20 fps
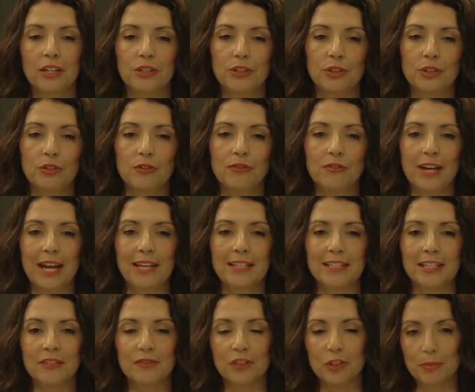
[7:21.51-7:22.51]
to find
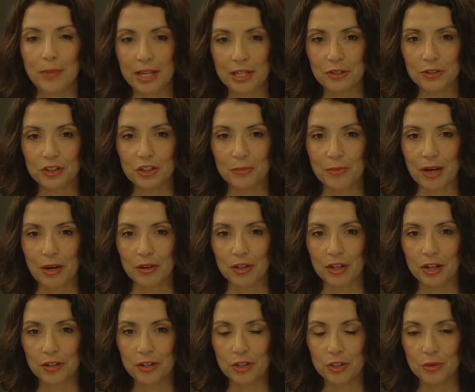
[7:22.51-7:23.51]
information about
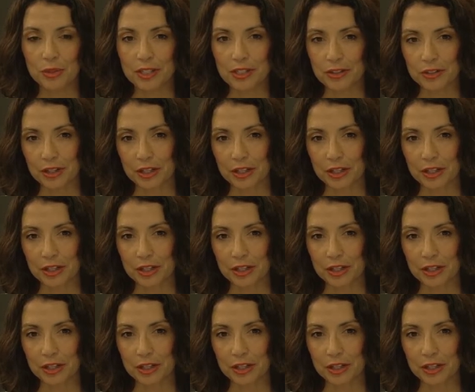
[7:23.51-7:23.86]
countries,